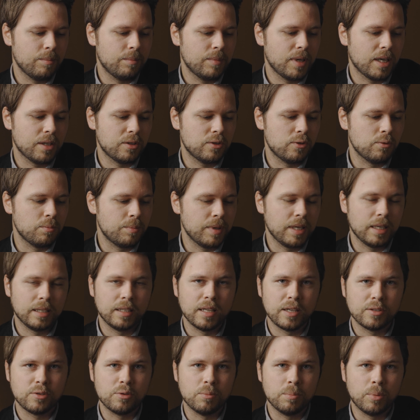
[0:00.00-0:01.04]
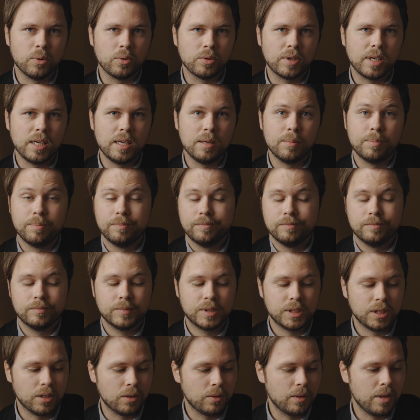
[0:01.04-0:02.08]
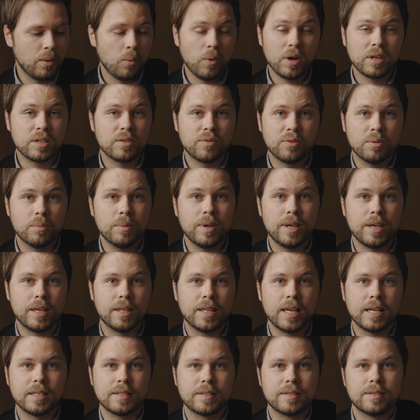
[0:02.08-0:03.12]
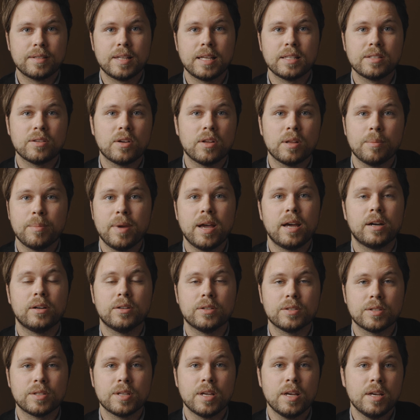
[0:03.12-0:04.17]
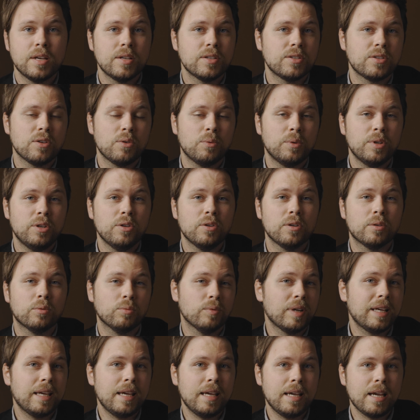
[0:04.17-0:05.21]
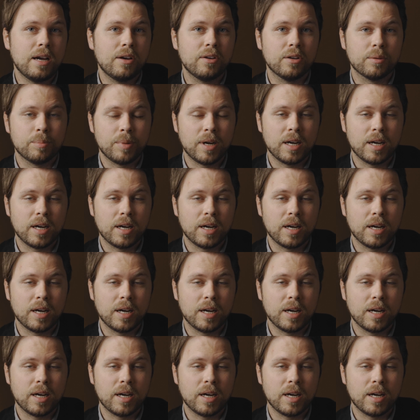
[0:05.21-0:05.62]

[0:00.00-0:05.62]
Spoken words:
not too big, not too bulky. So it works for me, and that's all that matters. So when you're rigging out your